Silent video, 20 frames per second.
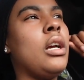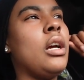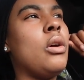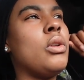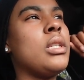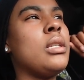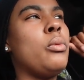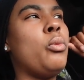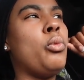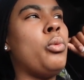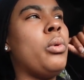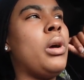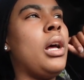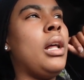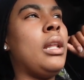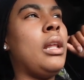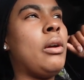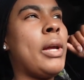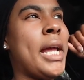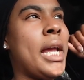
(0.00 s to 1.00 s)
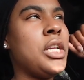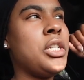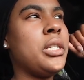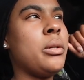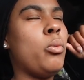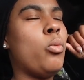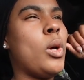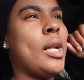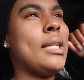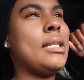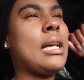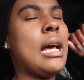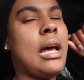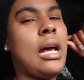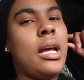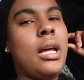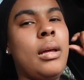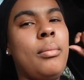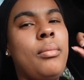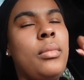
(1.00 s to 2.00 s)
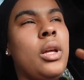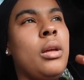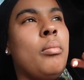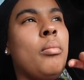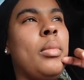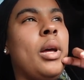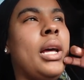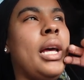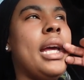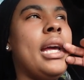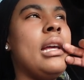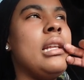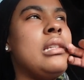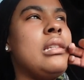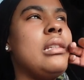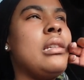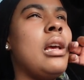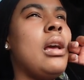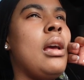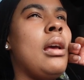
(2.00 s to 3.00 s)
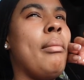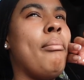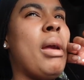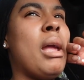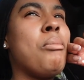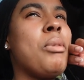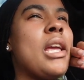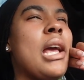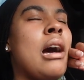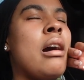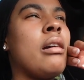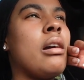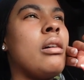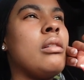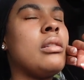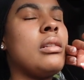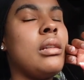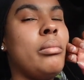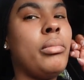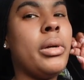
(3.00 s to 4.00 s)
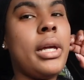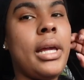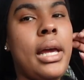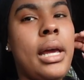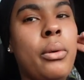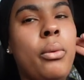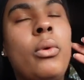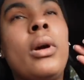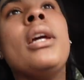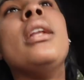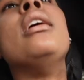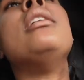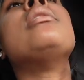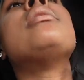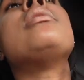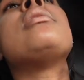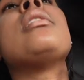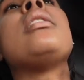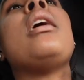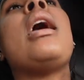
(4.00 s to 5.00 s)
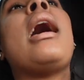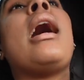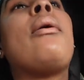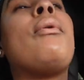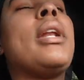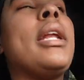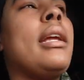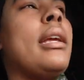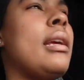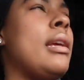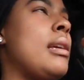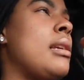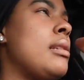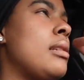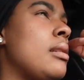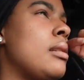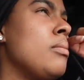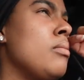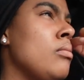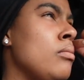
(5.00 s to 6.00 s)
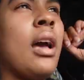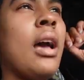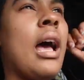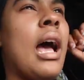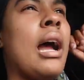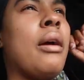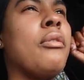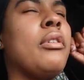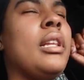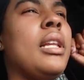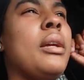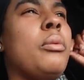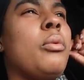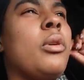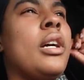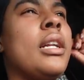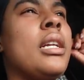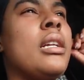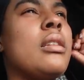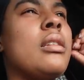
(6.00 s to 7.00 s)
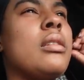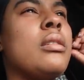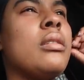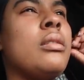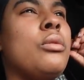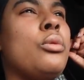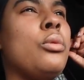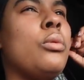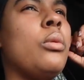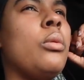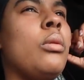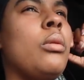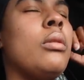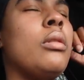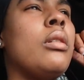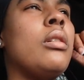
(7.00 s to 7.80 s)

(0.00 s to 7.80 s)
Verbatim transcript: go to a location one time, but maybe I'll go to the Buckhead one and see how it is. I really wanted to